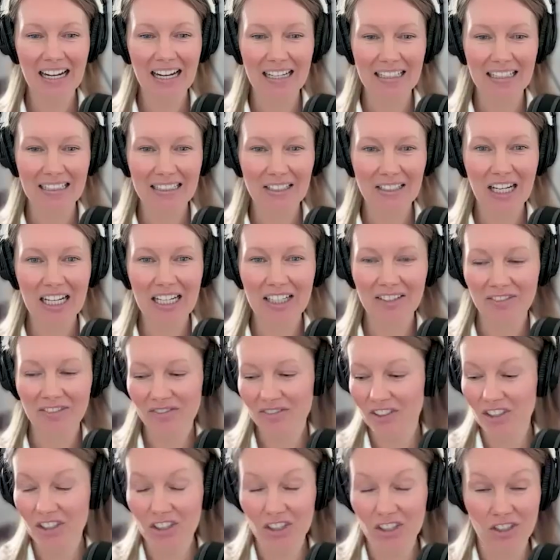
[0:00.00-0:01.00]
Yeah, I
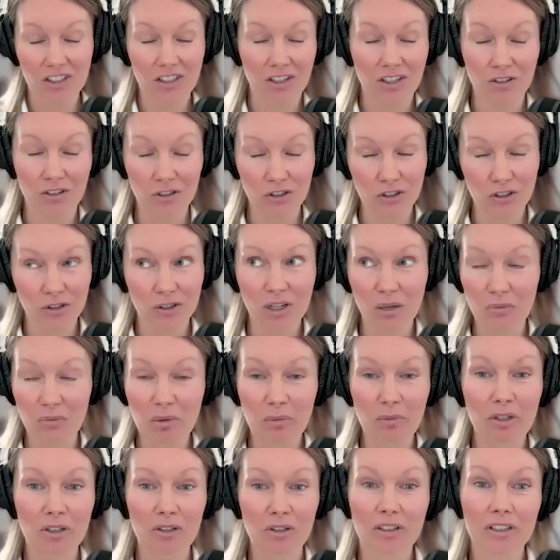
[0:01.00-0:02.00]
just heard you
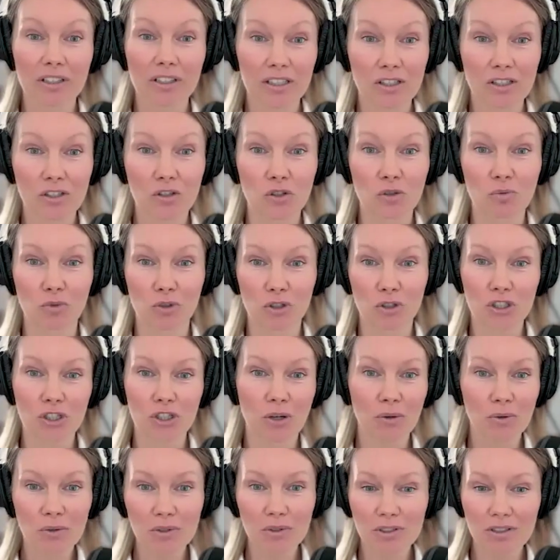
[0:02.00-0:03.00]
commit me to at least 2 more
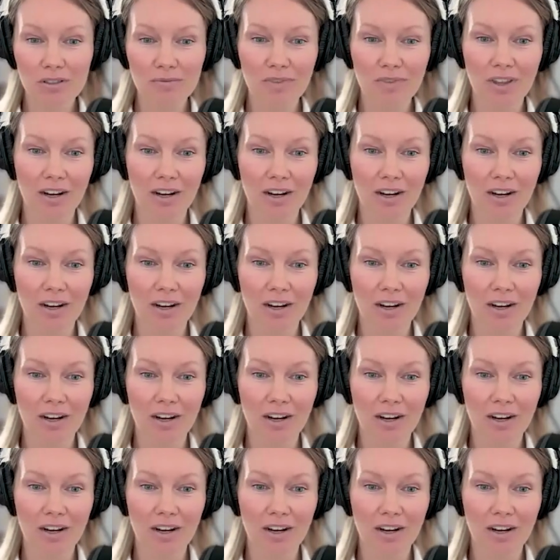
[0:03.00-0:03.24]
shows